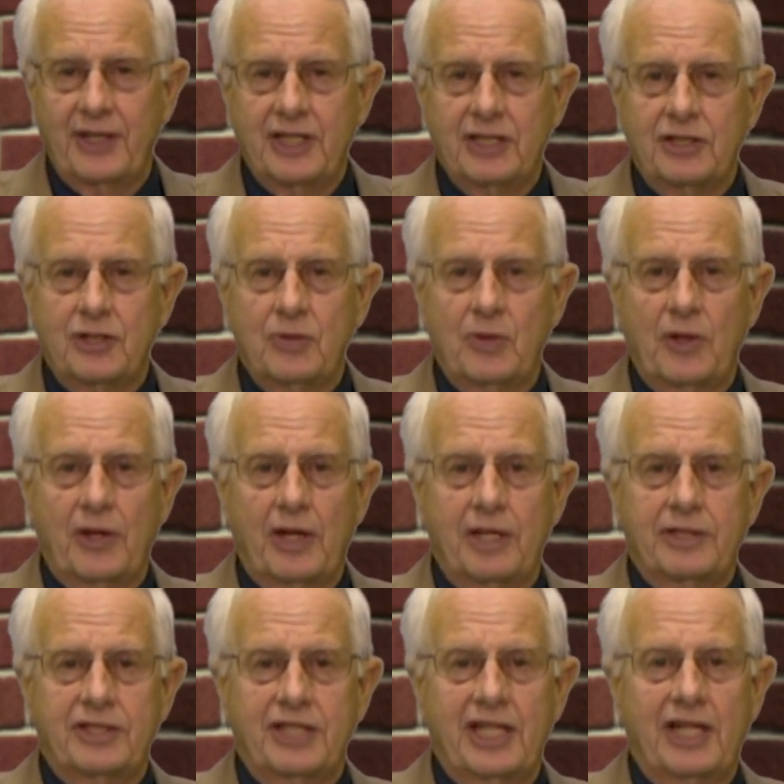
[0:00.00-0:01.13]
to do with our
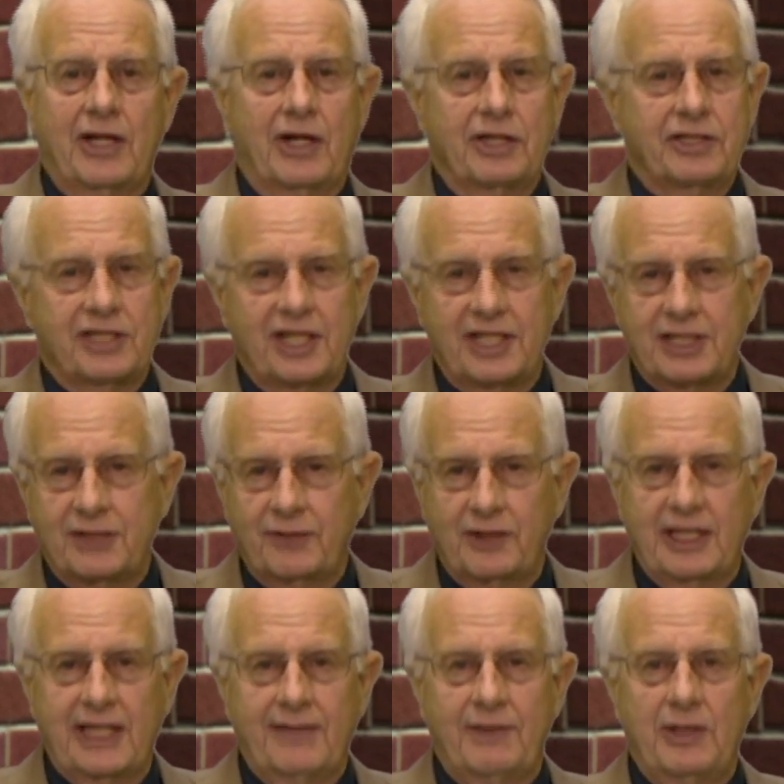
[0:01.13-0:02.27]
sin. Our sin is
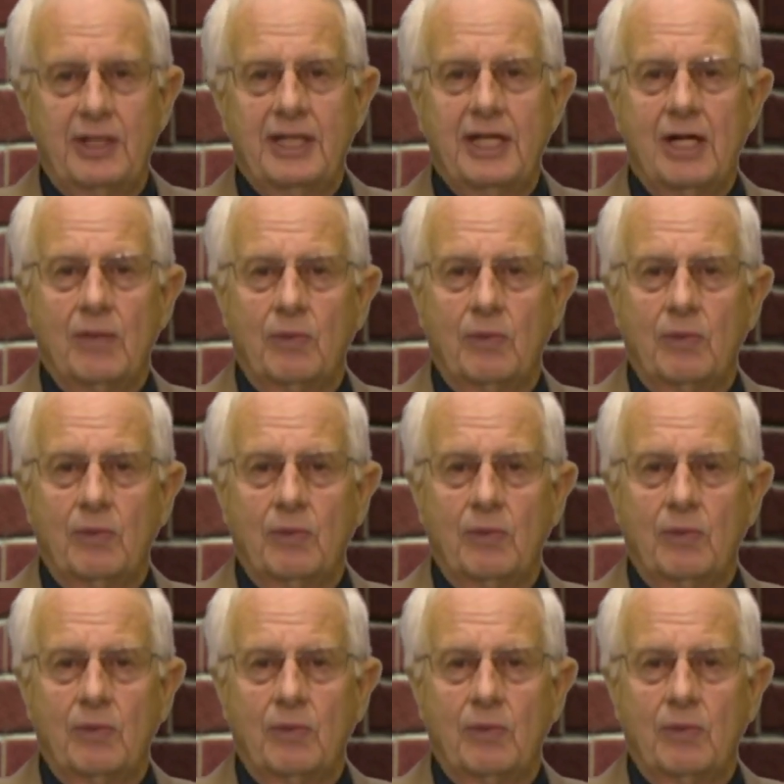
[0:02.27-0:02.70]
forgiven.